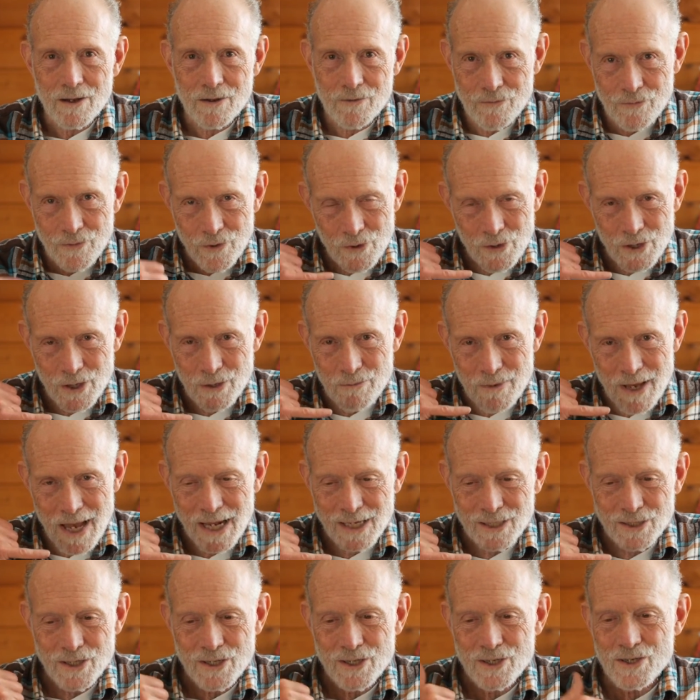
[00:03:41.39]
phoning
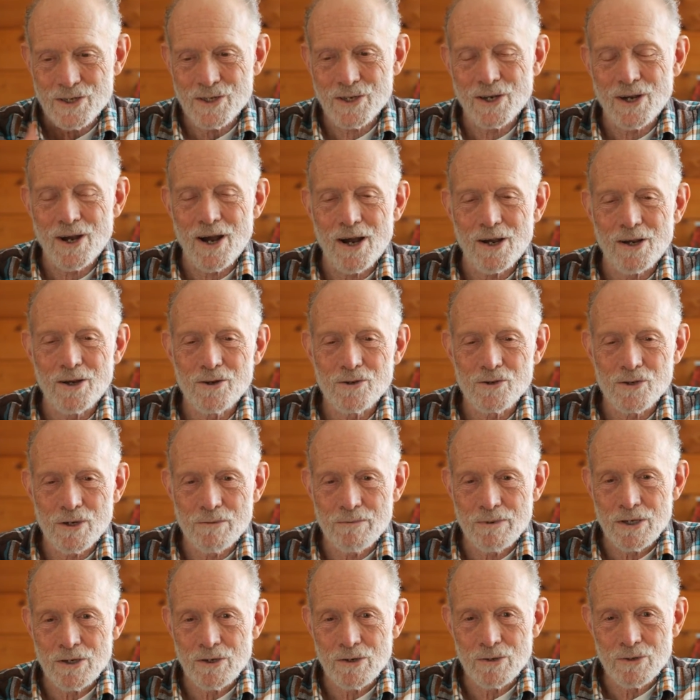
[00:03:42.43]
back to the Chicago
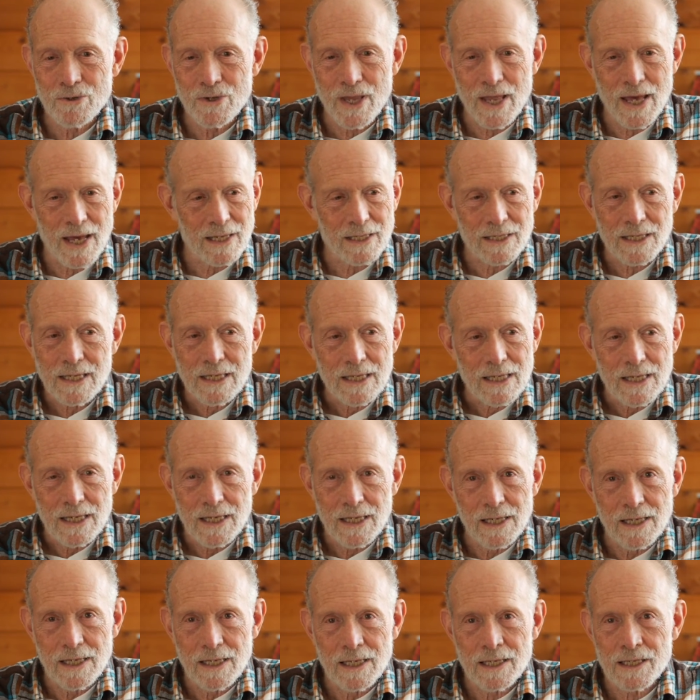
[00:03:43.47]
Tribune that
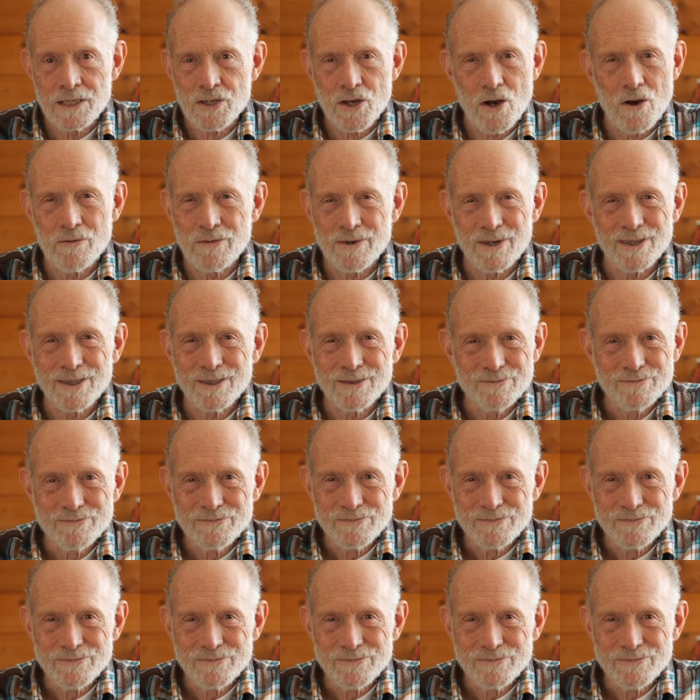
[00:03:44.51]
it's over.